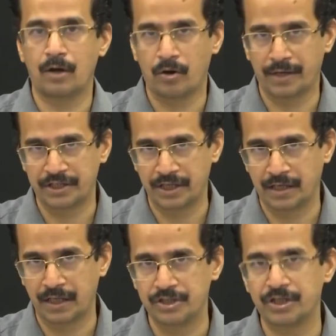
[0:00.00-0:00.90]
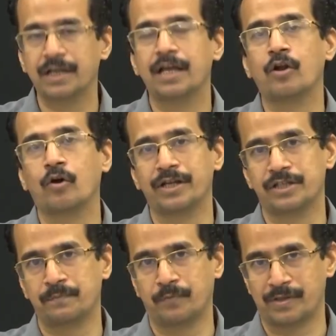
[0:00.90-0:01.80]
organization culture and
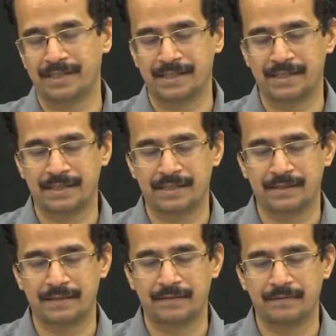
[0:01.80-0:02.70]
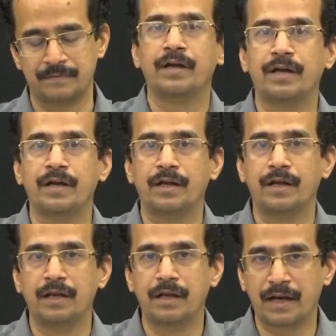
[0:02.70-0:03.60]
organization processes.
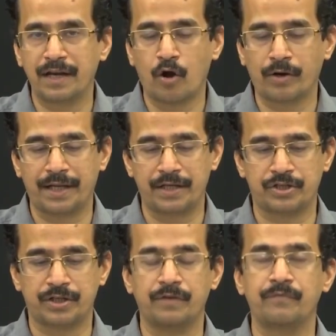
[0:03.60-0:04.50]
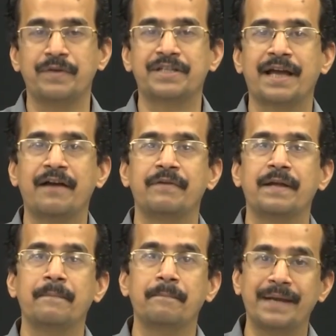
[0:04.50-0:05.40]
Learning organizations which have
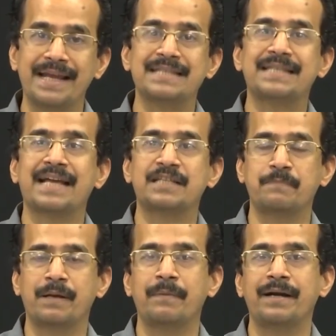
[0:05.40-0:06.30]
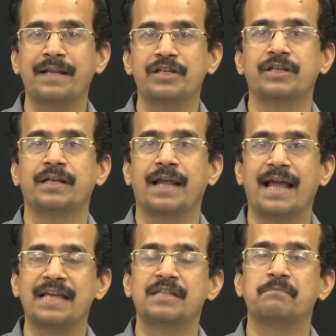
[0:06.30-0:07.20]
embraced the experimentation
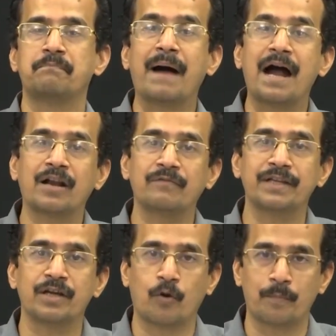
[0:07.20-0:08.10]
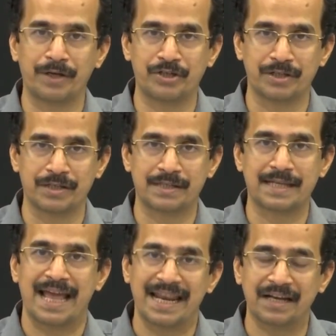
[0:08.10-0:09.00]
as part of their
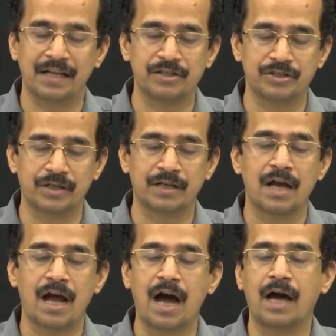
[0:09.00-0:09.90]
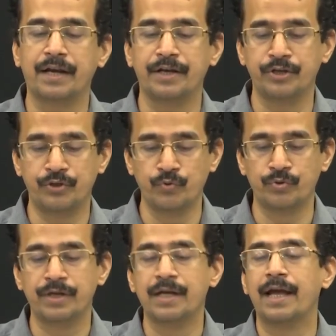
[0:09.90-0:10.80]
operations and culture are
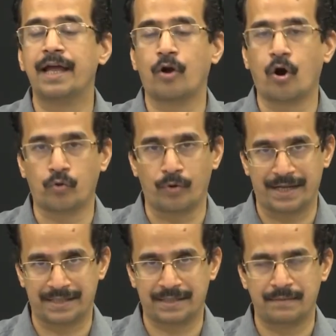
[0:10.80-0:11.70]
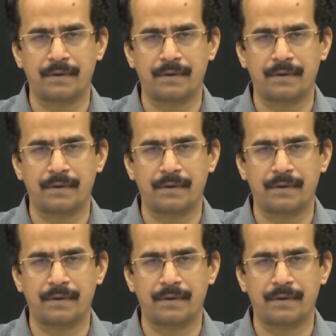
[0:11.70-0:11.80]
Intuit and Autodesk,